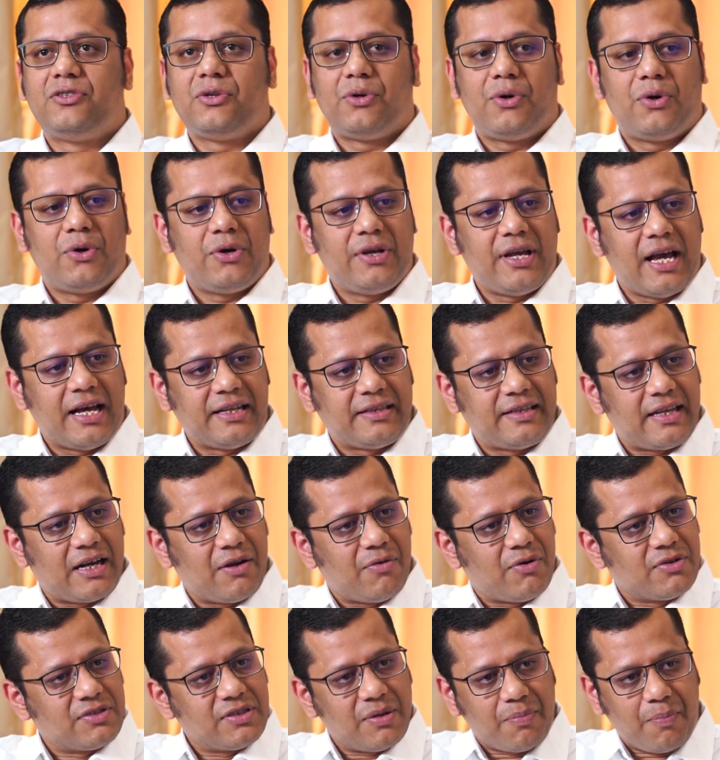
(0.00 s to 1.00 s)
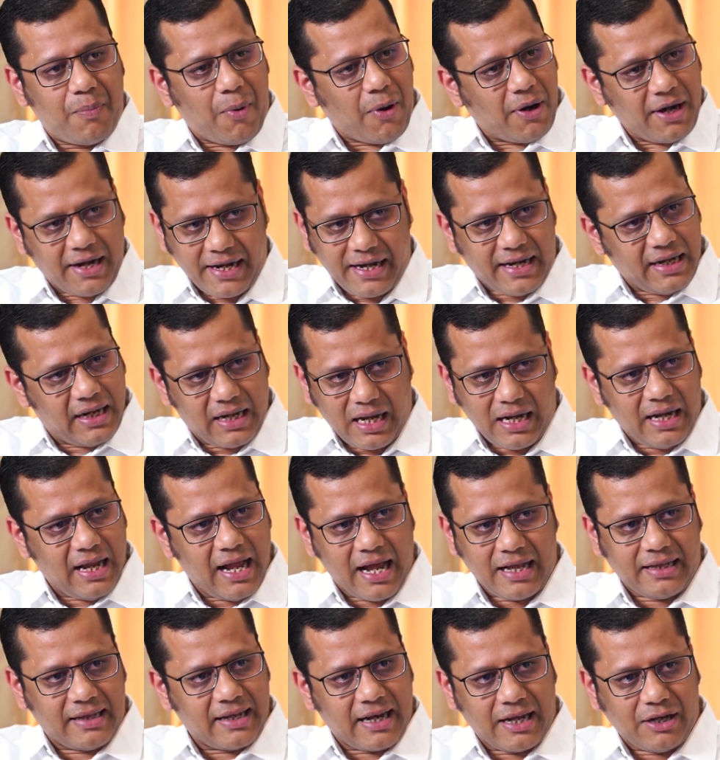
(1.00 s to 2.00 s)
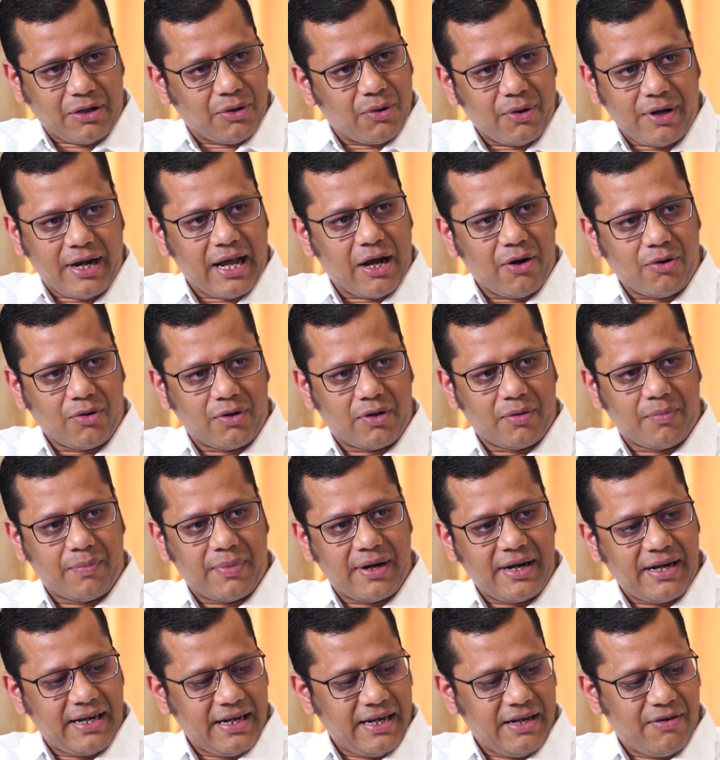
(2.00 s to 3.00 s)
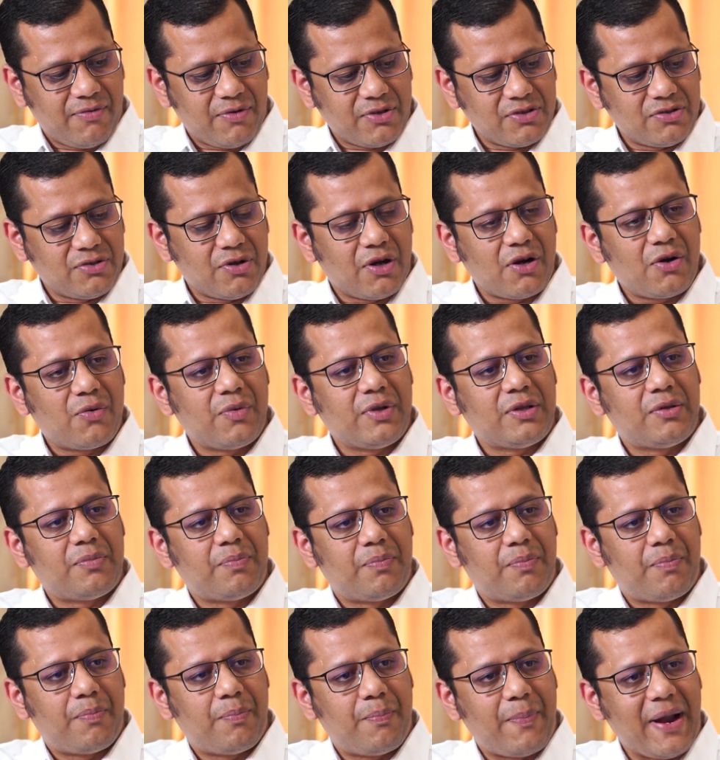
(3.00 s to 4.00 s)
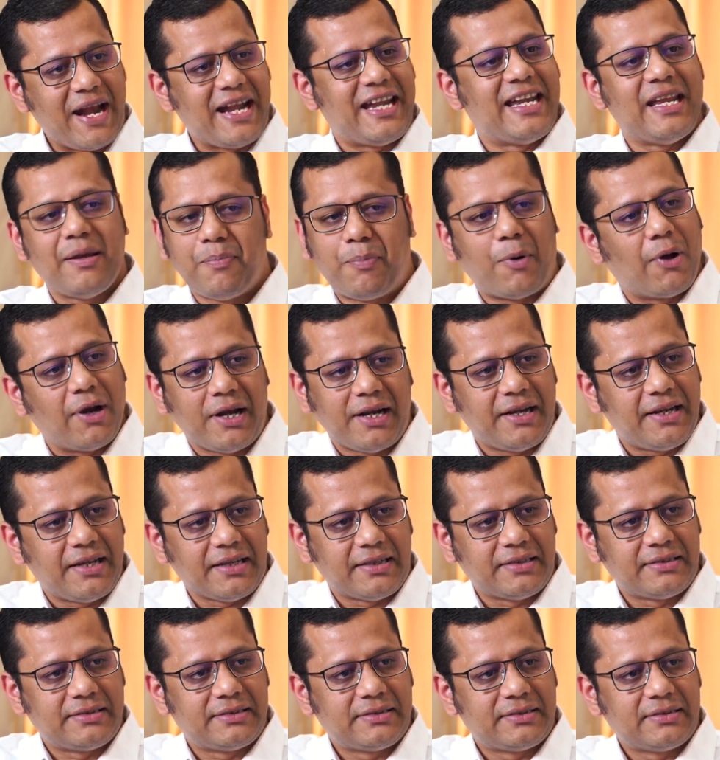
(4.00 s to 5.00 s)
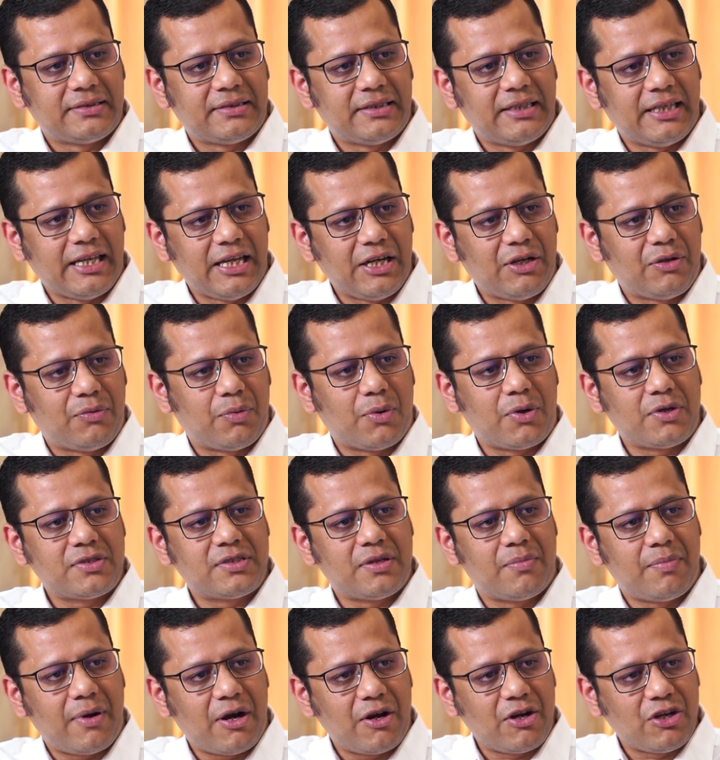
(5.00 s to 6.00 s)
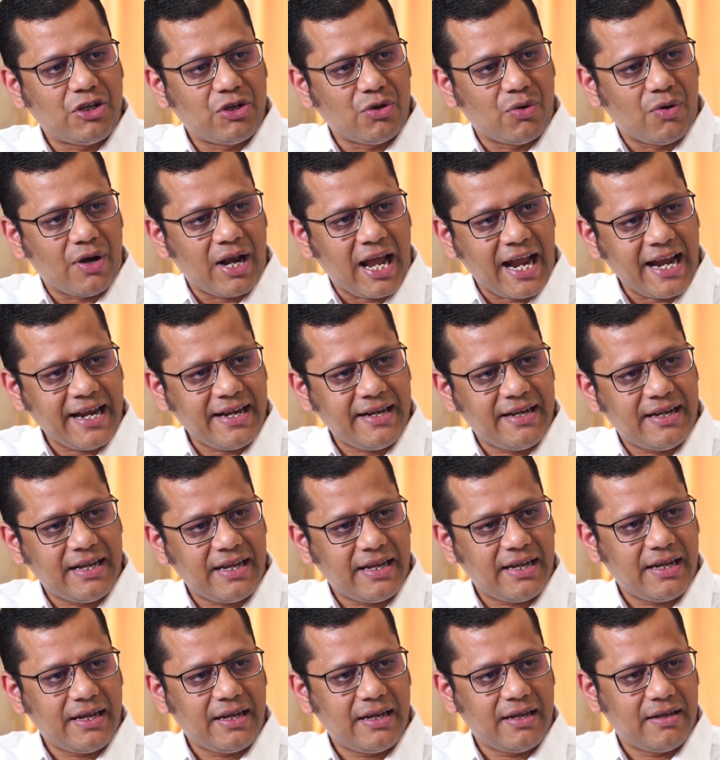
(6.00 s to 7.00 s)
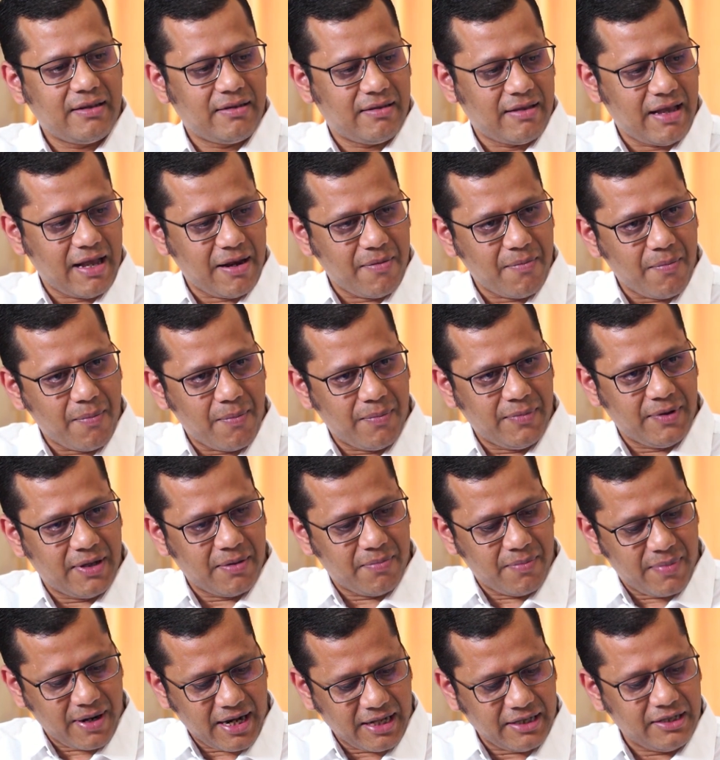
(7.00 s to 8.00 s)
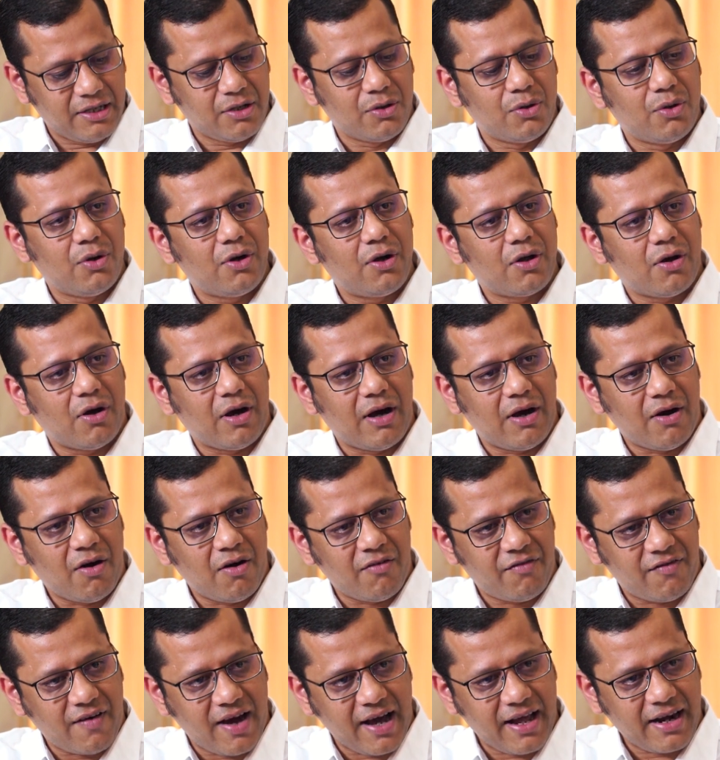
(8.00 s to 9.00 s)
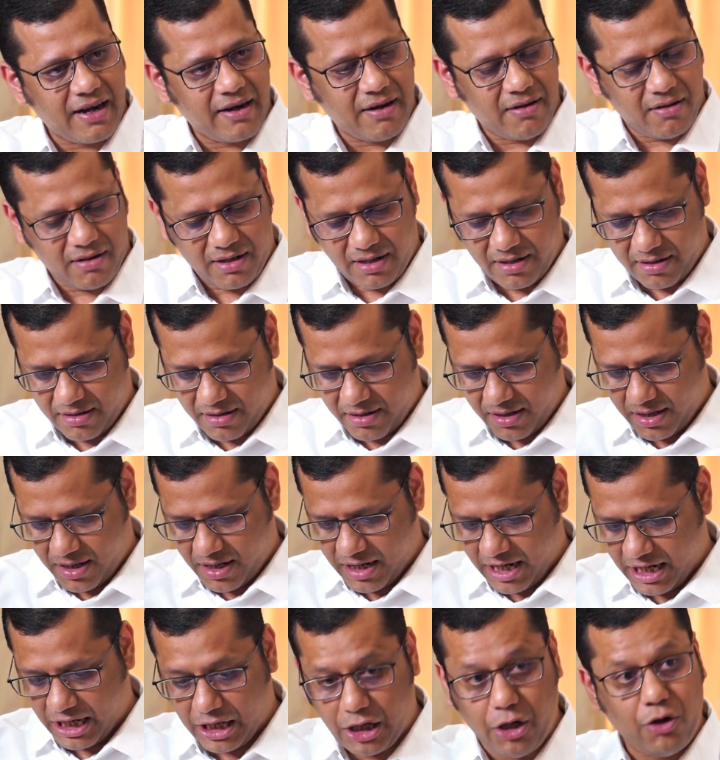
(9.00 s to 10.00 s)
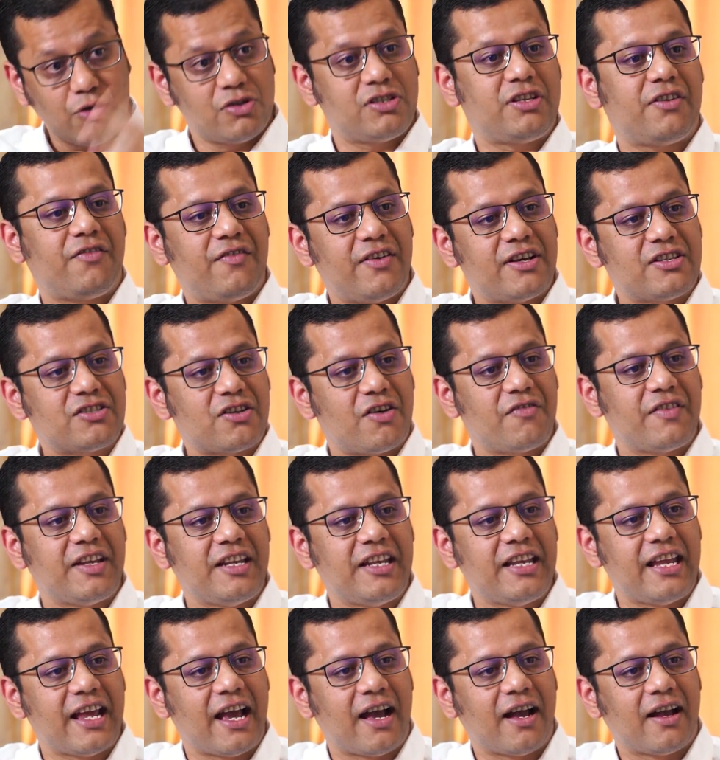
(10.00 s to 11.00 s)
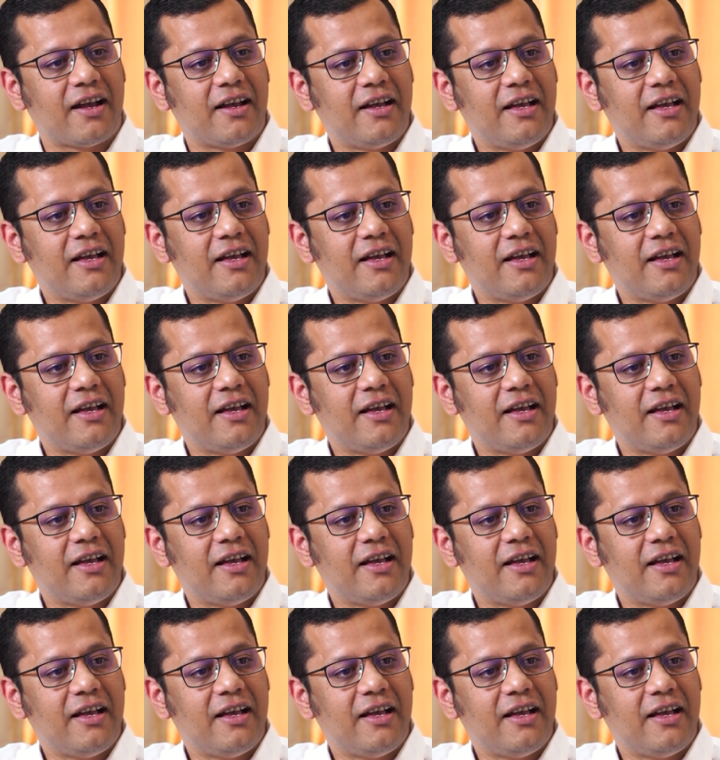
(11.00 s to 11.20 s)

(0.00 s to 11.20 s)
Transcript: Jodo Yatra was a political yatra, no doubt, but it was not with petty politics. It was about uniting and the brotherhood of our and the inclusiveness of India